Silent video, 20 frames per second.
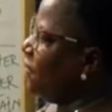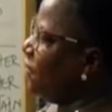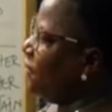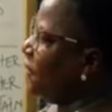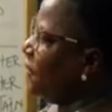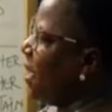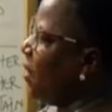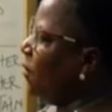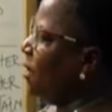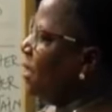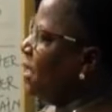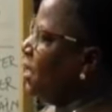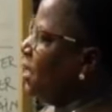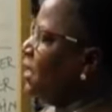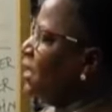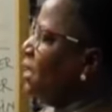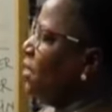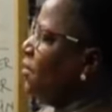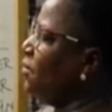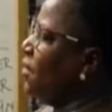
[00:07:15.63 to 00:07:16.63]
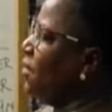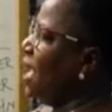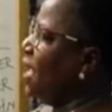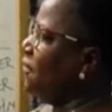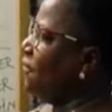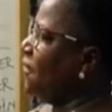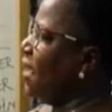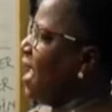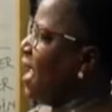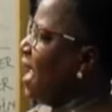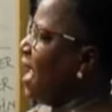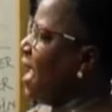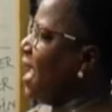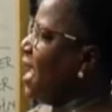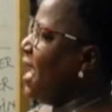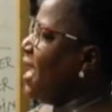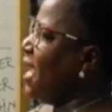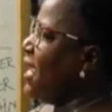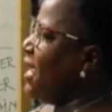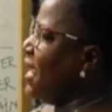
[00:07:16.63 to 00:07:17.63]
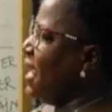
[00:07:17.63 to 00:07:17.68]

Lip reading: vowel, we have a.